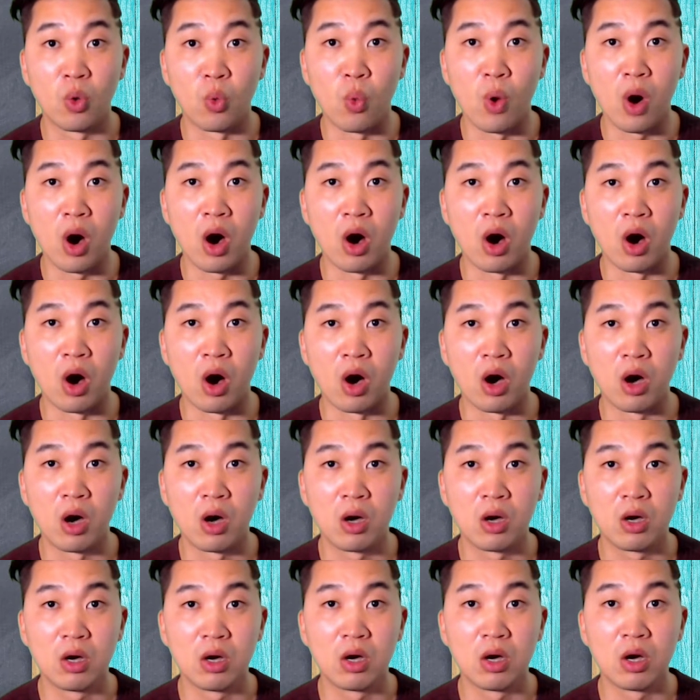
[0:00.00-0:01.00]
Wall,
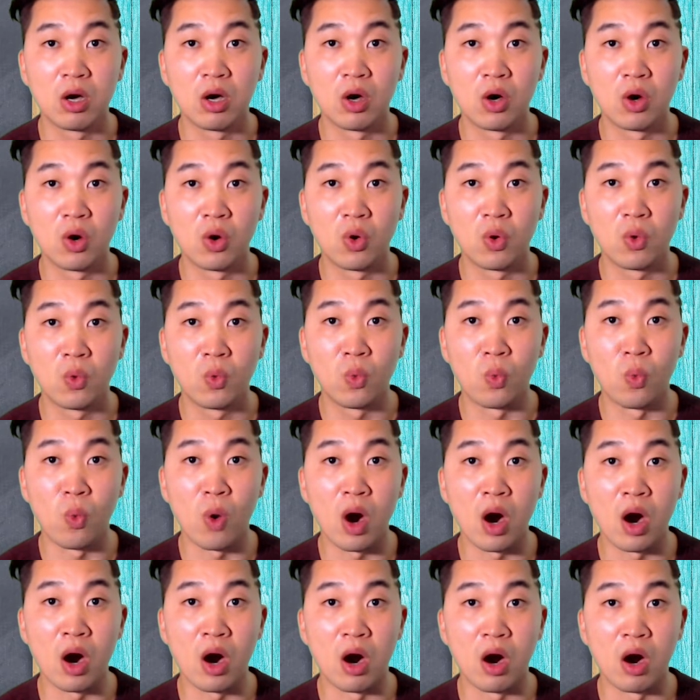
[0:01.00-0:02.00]

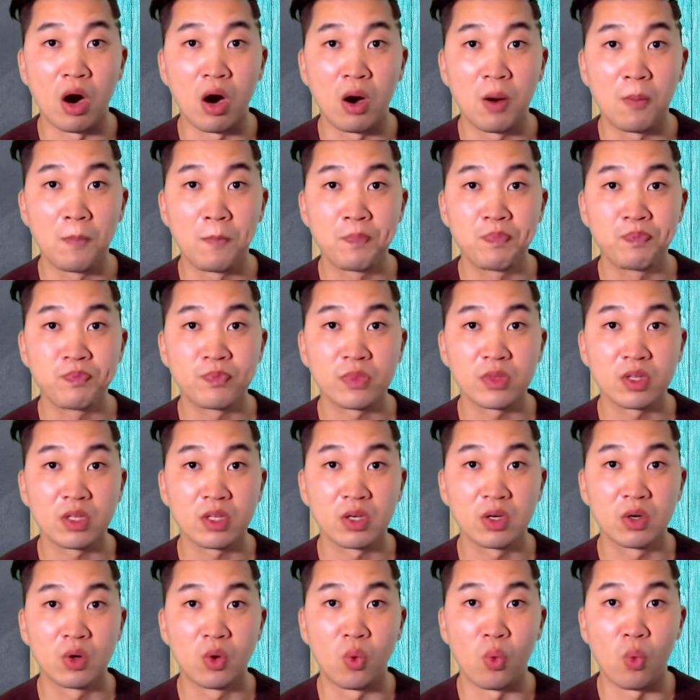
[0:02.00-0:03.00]
wall,
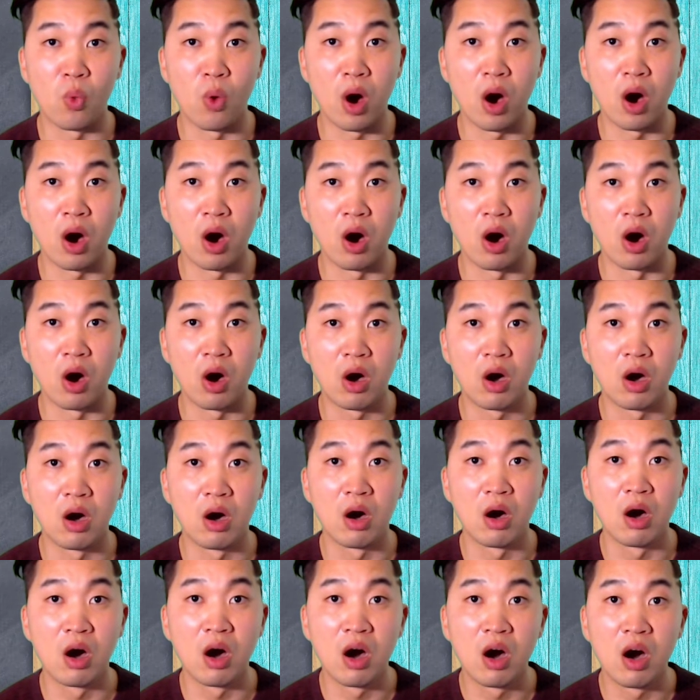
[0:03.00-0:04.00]
wall,
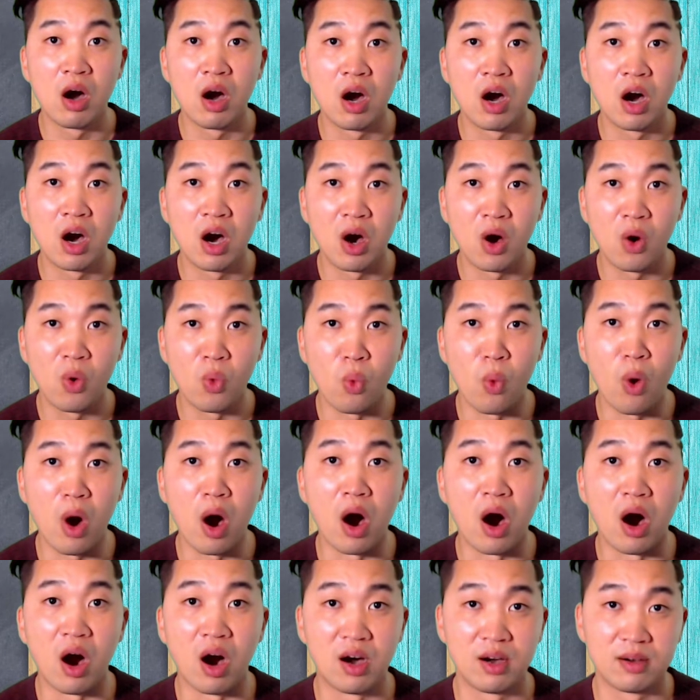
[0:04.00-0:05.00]

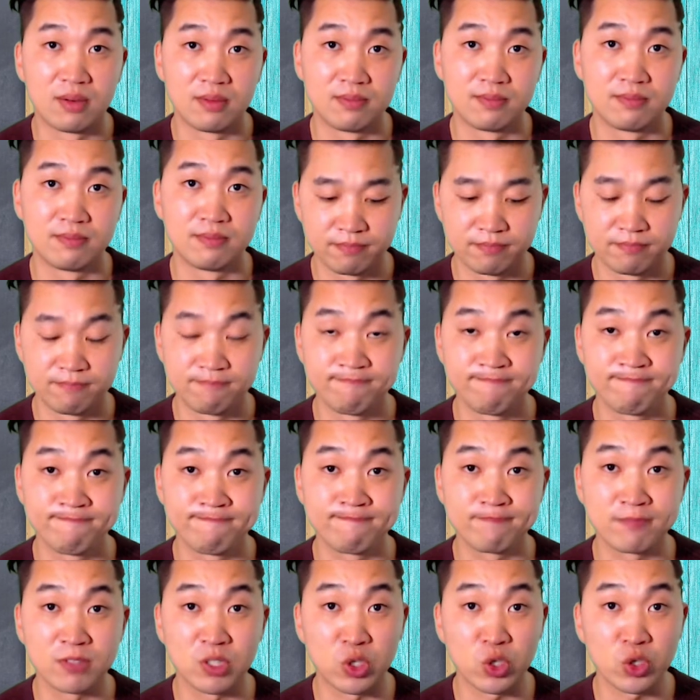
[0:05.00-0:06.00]
wall.
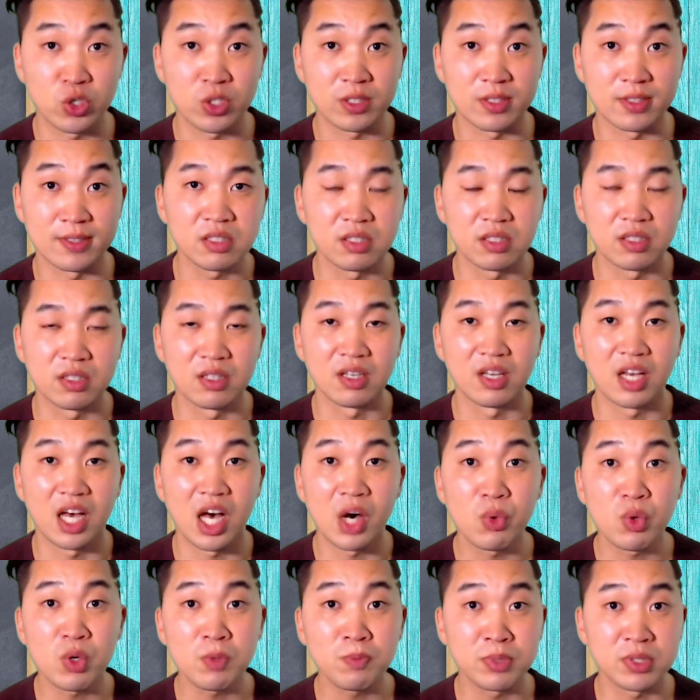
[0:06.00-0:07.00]
Good.
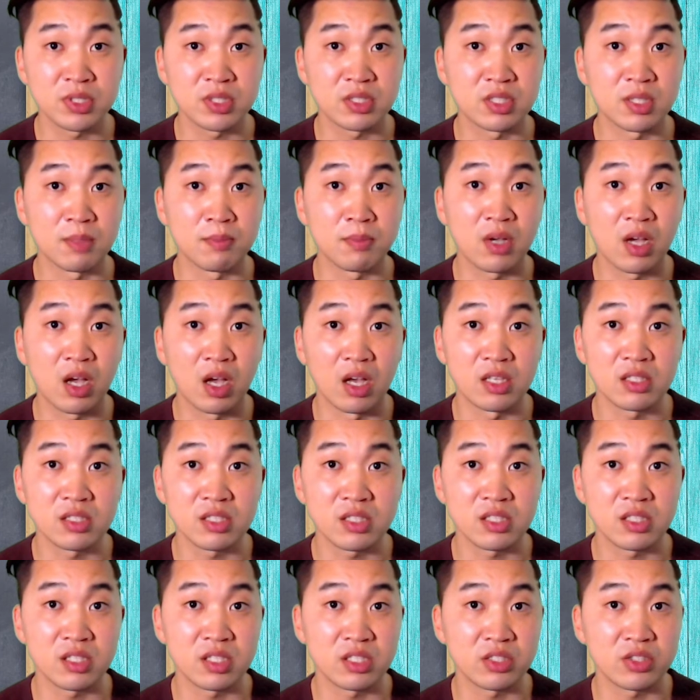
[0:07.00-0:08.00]
I will put some
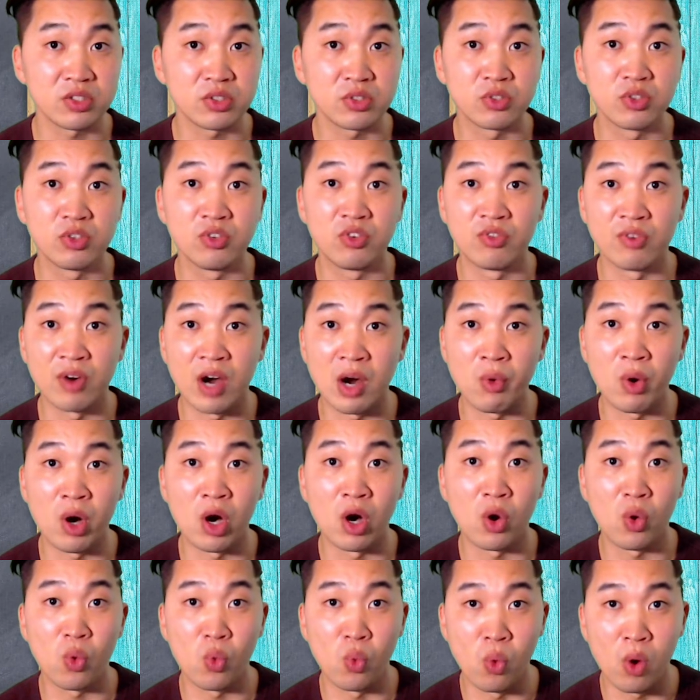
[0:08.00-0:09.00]
consonants to
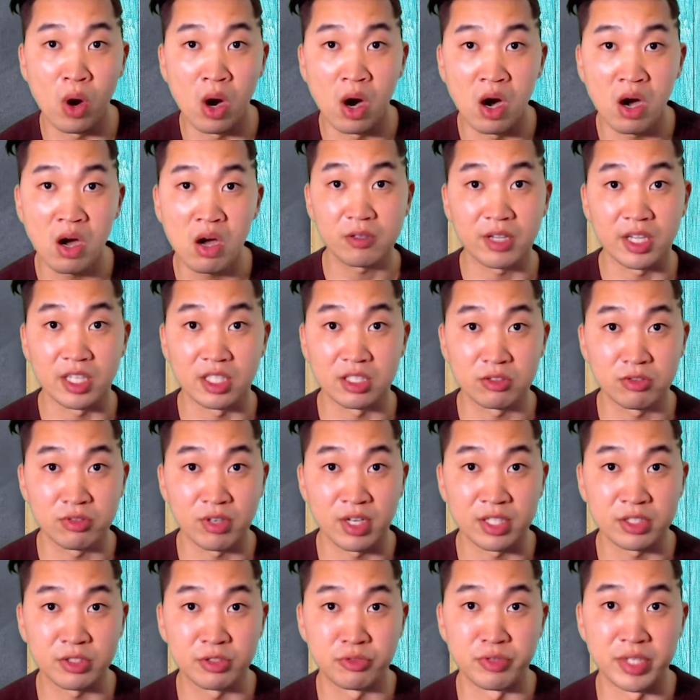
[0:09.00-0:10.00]
vowel wall.
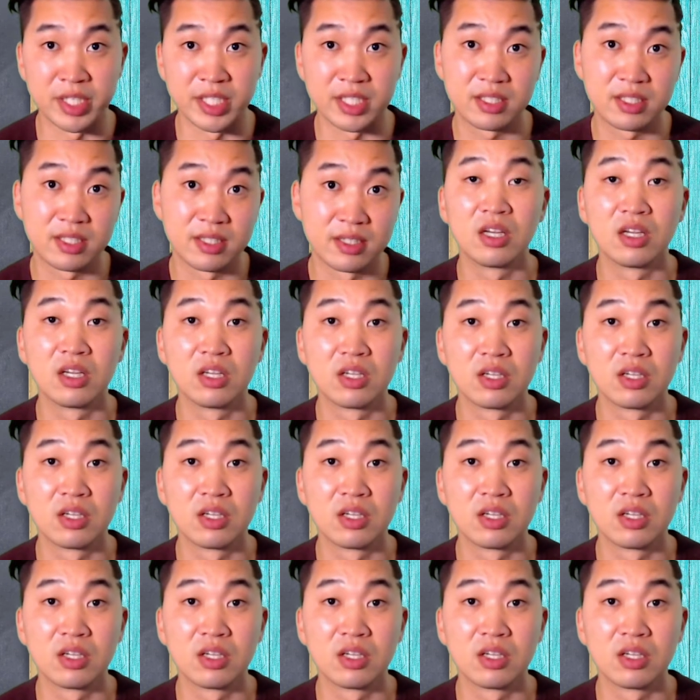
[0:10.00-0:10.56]
Try to read.